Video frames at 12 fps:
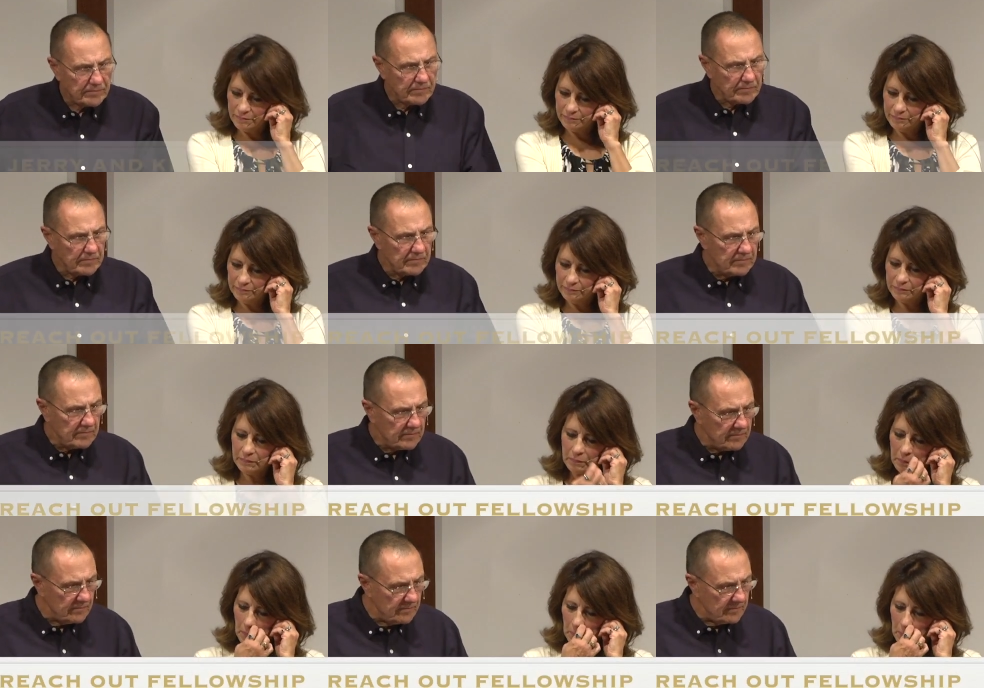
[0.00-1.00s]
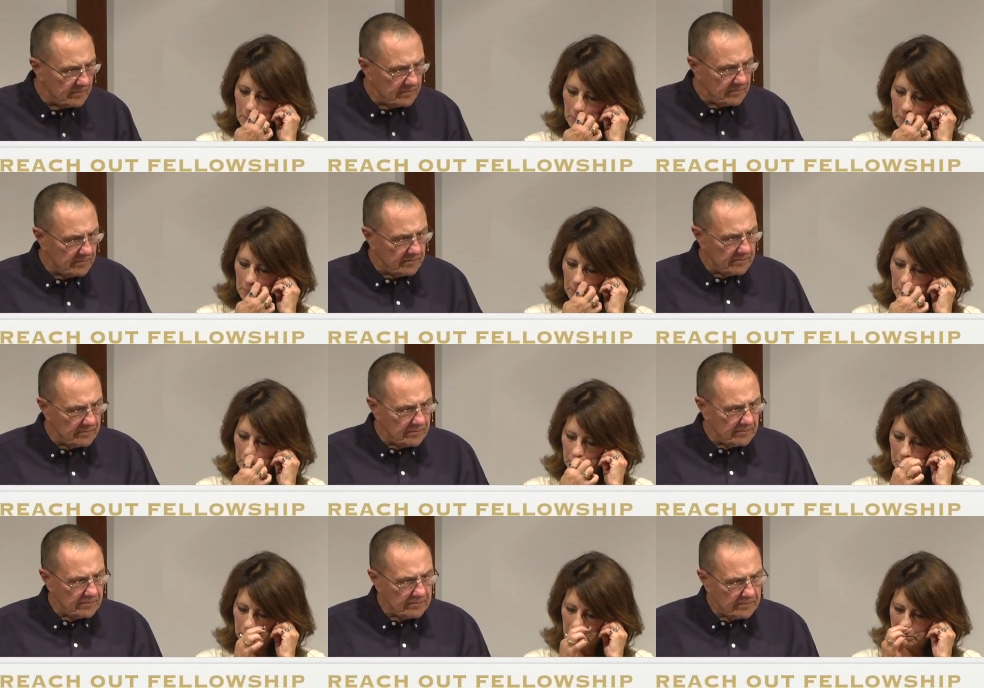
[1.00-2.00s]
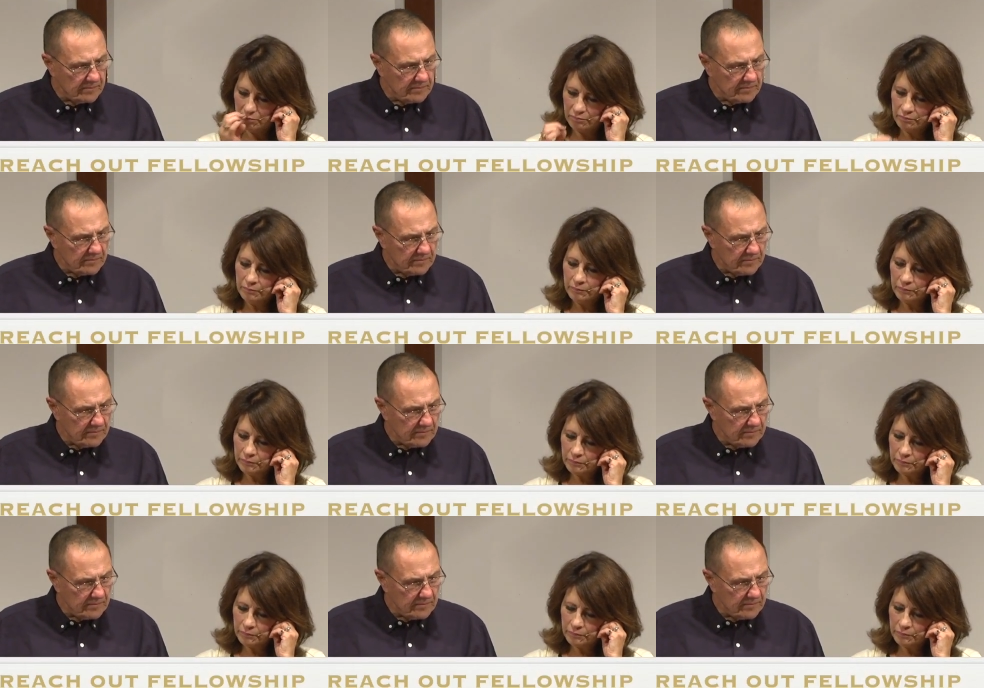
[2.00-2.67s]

Nobody speaks.